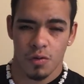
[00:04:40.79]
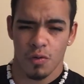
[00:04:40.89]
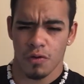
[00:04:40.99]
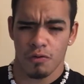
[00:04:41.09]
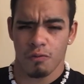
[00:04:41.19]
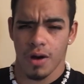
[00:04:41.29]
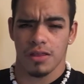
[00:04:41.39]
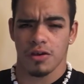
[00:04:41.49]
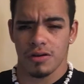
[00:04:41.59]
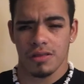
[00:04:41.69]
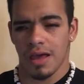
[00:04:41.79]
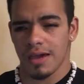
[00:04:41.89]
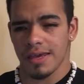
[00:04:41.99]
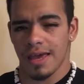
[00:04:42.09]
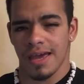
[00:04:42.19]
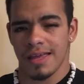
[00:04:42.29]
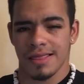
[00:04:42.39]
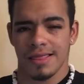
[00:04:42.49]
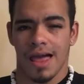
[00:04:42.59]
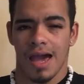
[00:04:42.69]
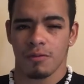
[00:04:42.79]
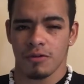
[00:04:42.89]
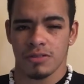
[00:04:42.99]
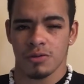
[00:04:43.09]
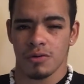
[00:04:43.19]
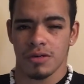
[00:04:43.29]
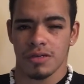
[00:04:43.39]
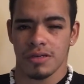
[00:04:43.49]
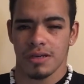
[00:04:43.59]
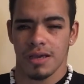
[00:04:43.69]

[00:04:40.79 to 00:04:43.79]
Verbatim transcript: or rather like a laboratory